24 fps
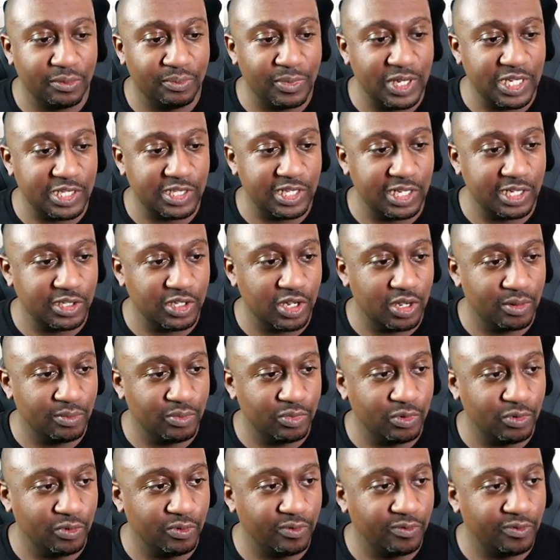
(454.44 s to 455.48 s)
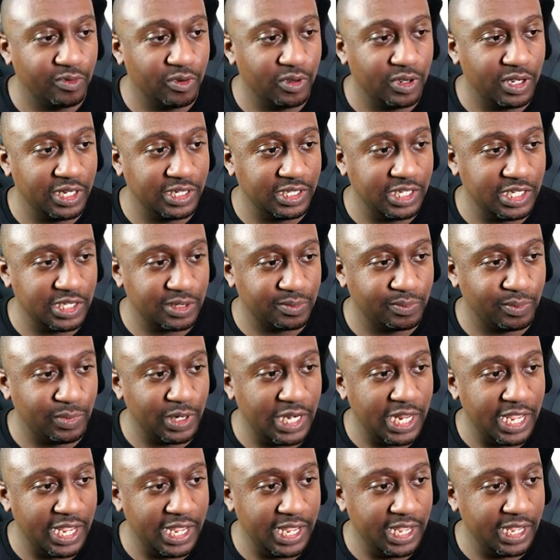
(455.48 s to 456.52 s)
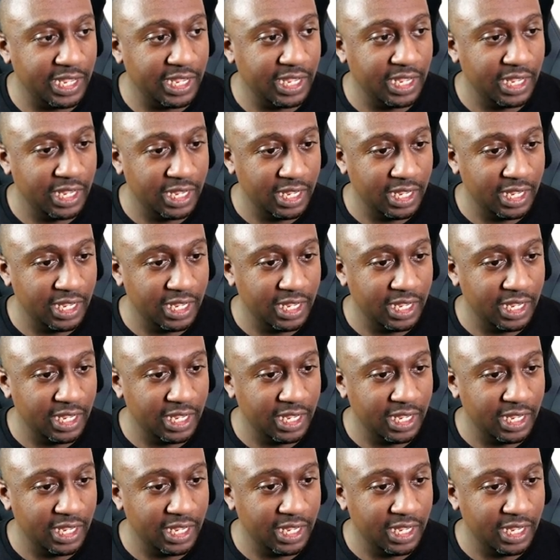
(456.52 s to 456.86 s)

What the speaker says: the best example for a display